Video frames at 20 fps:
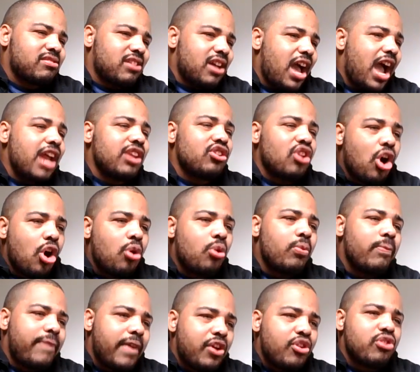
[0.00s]
I know
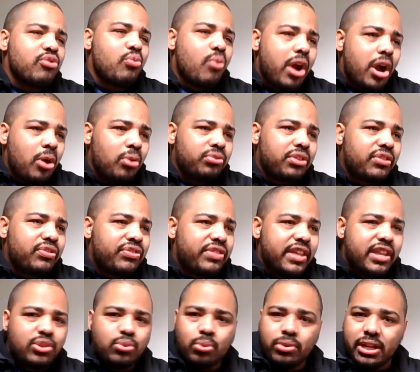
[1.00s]
very well that
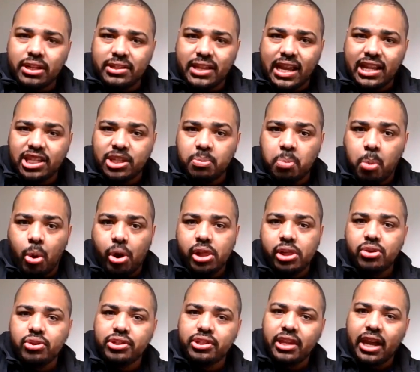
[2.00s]
this will contain
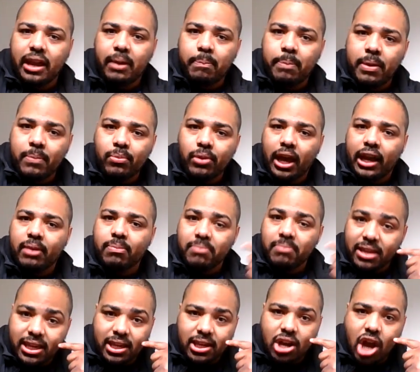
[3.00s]
spoilers, people like
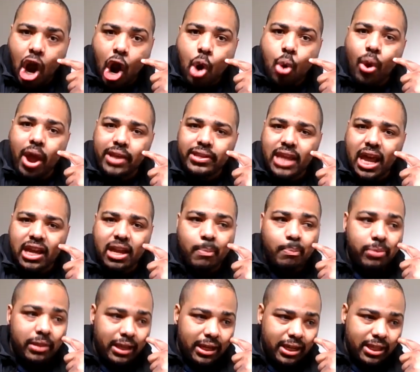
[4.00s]
me who has not
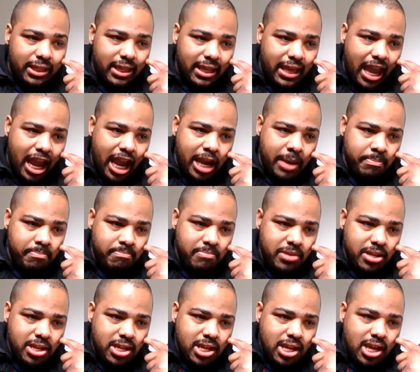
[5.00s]
completed the game,
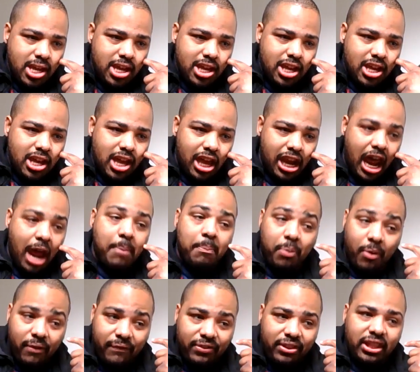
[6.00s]
and I'm
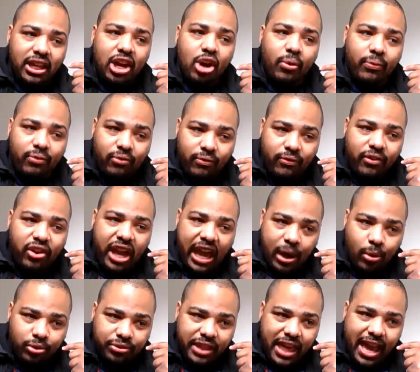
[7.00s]
perfectly
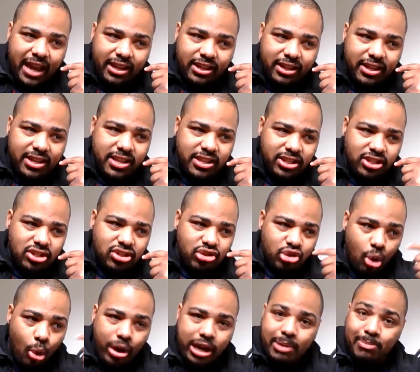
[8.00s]
okay with that, because
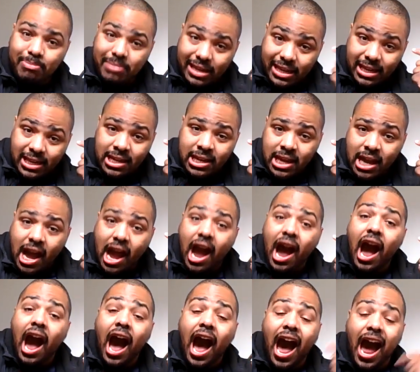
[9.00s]
knowing me,
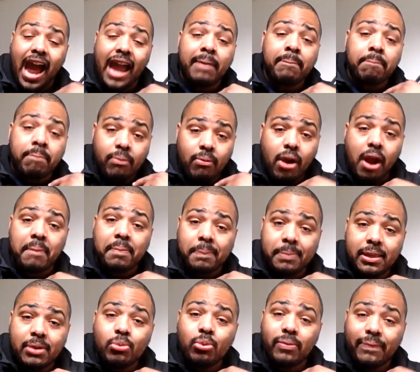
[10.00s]
I
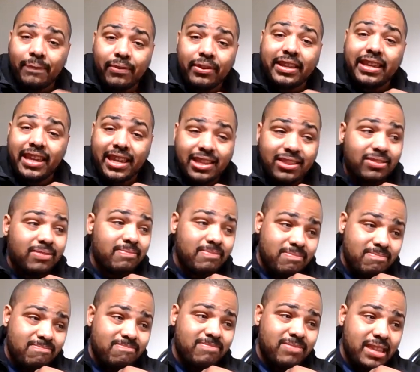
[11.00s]
probably will forget
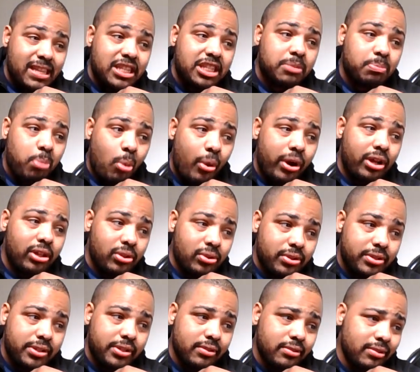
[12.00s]
these
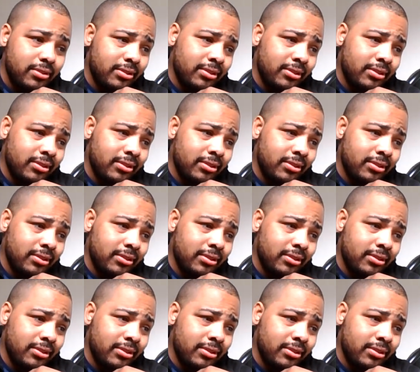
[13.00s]
spoilers.